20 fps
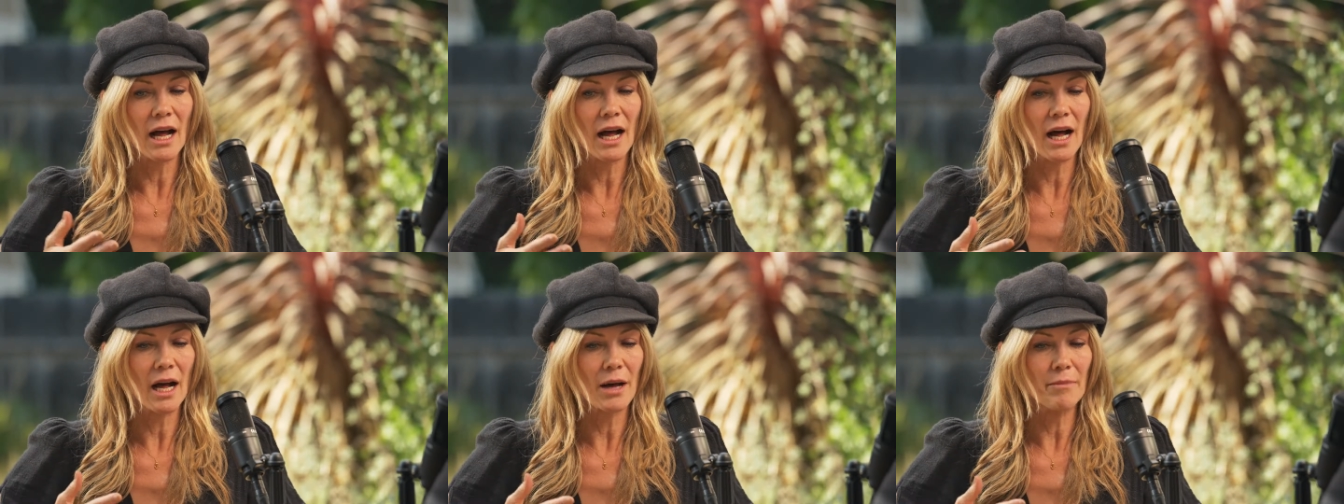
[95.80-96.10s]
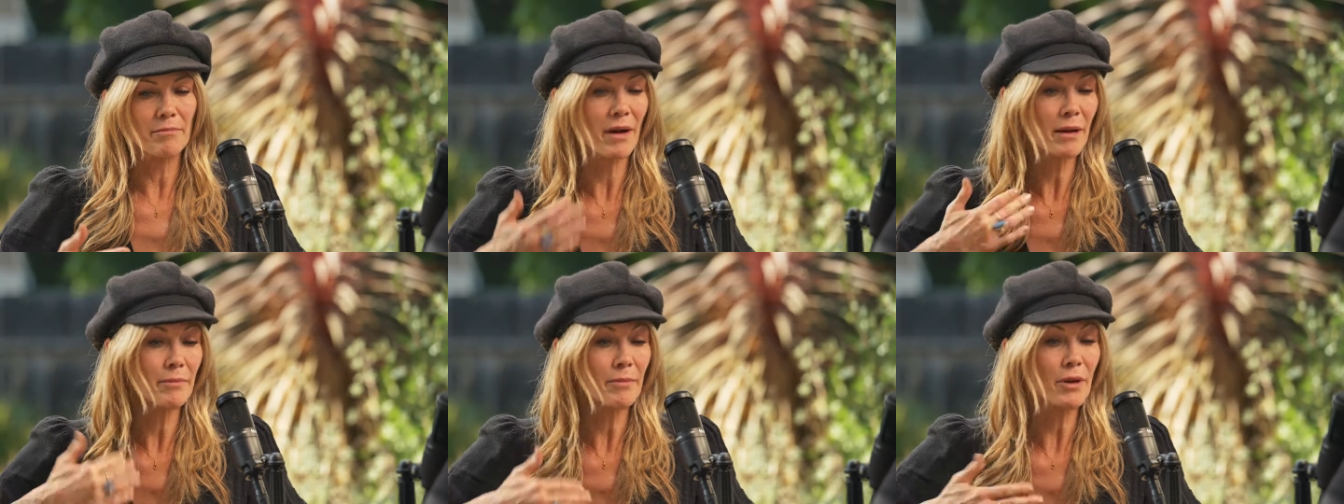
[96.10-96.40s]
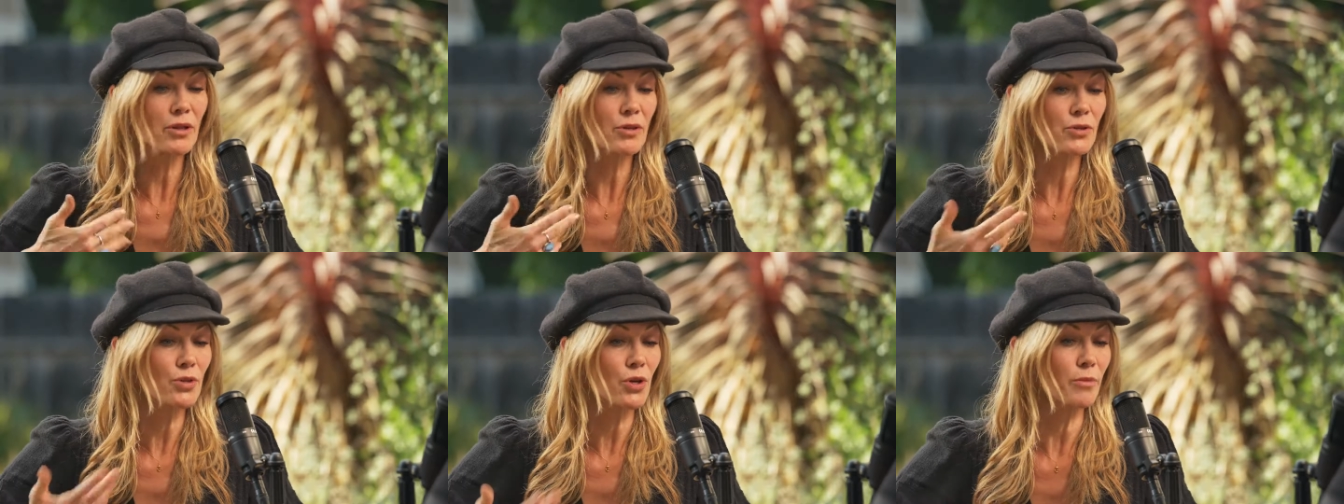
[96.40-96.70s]
my
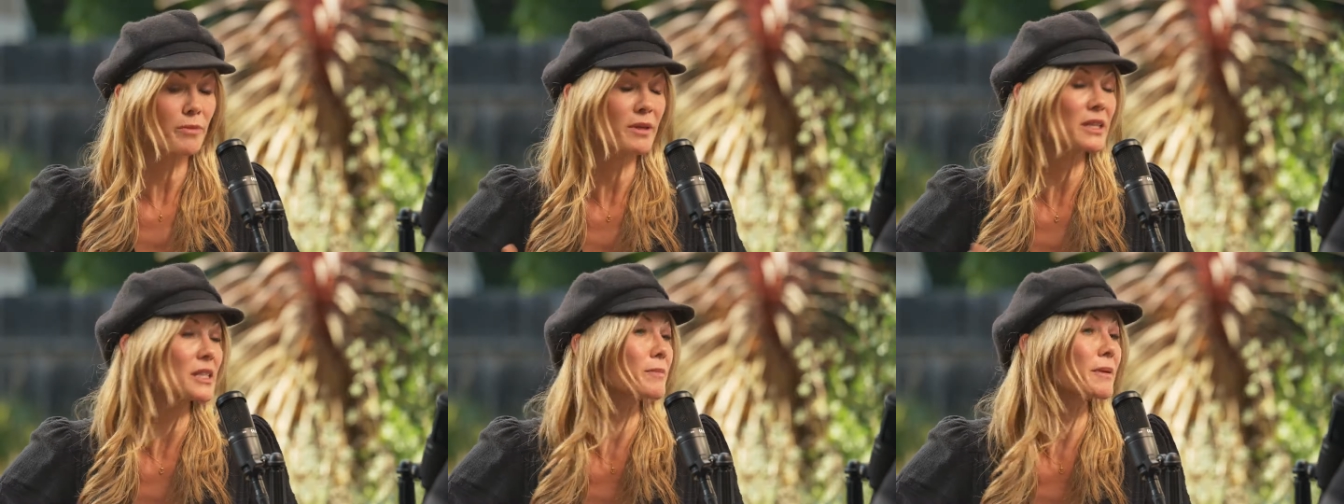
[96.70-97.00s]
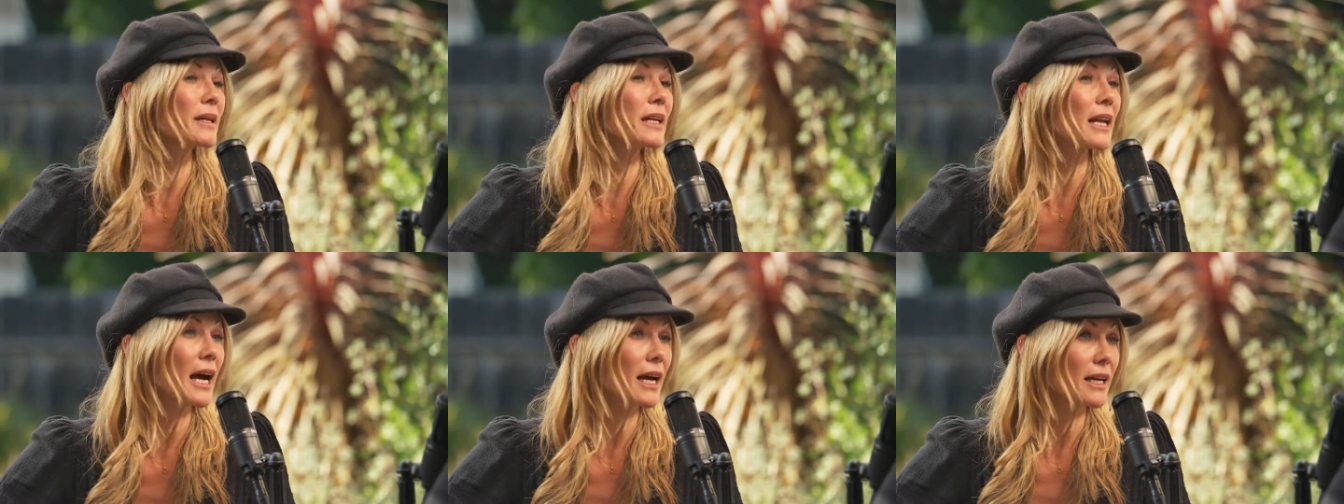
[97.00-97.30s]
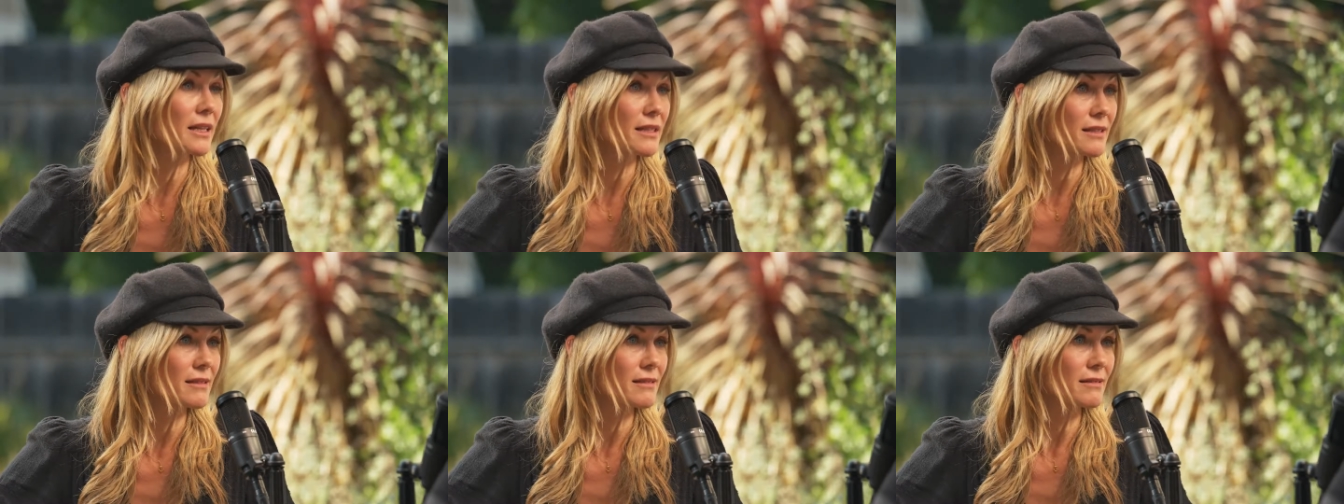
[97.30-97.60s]
mother told me to be
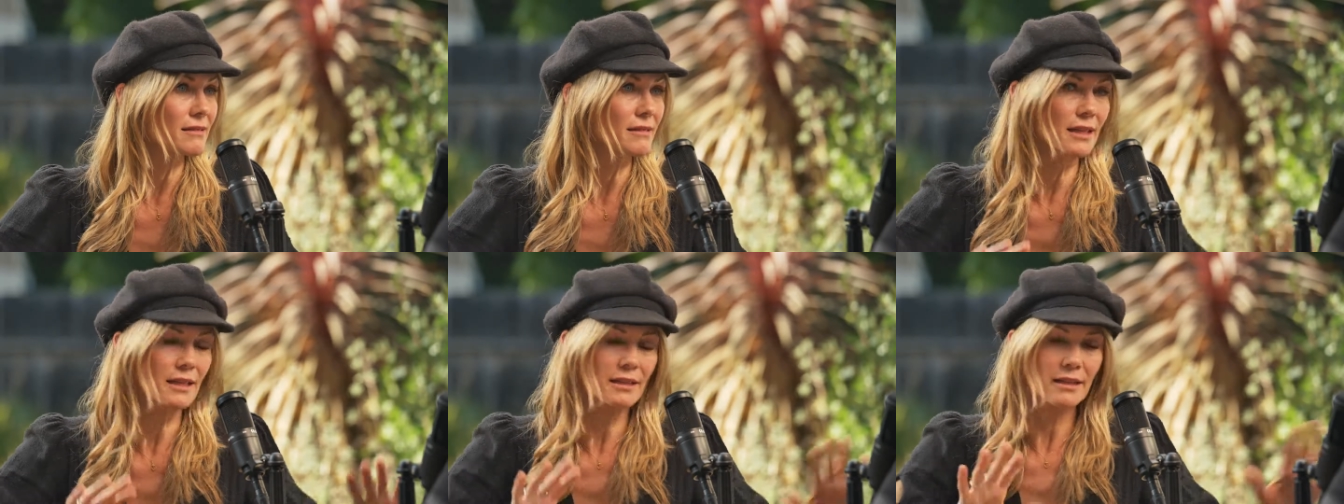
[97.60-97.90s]
nice.